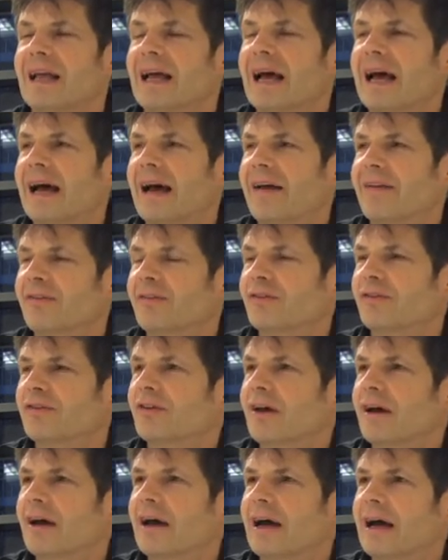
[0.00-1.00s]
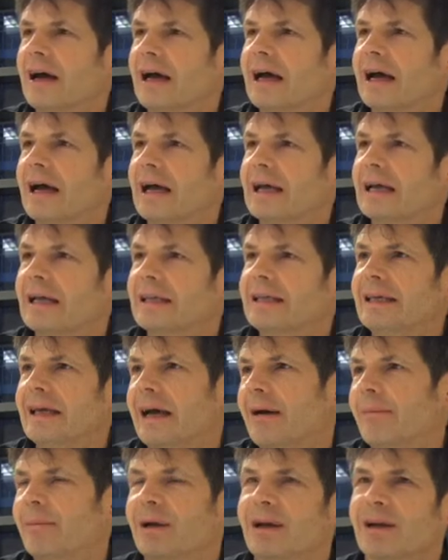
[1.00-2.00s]
and uh,
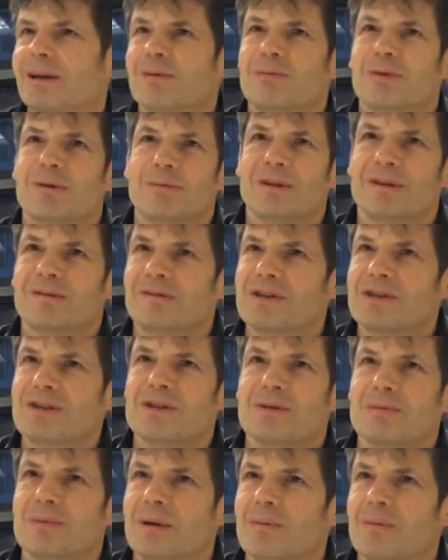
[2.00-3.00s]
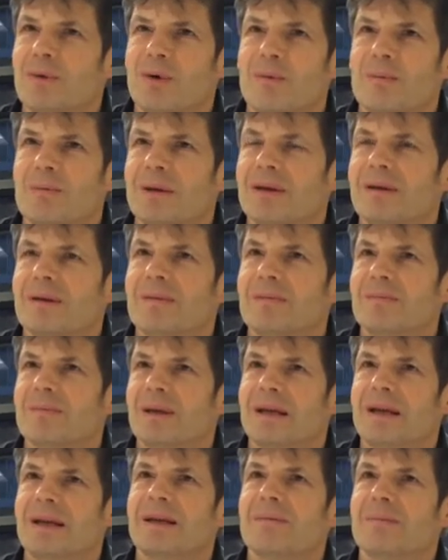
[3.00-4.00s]
yeah, I mean, I could probably have listened a bit more and been
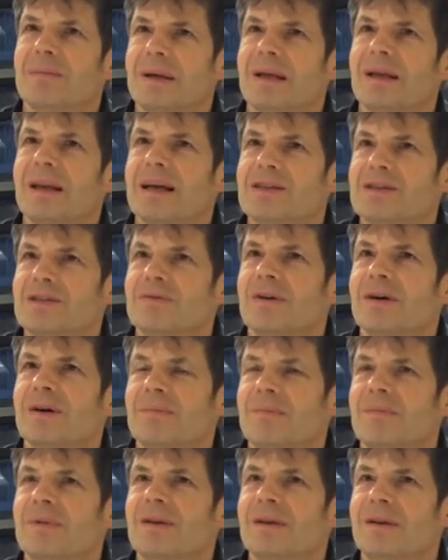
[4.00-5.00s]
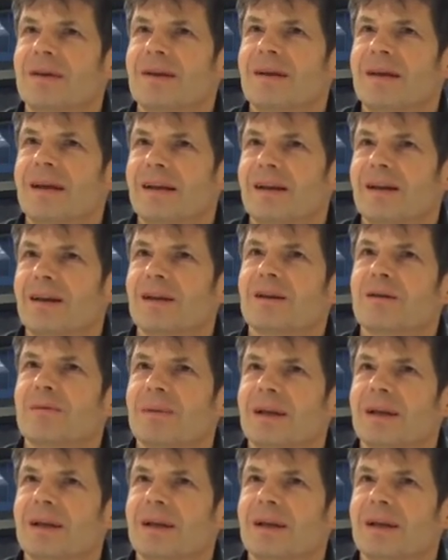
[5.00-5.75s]
been in a bit less of a, in a little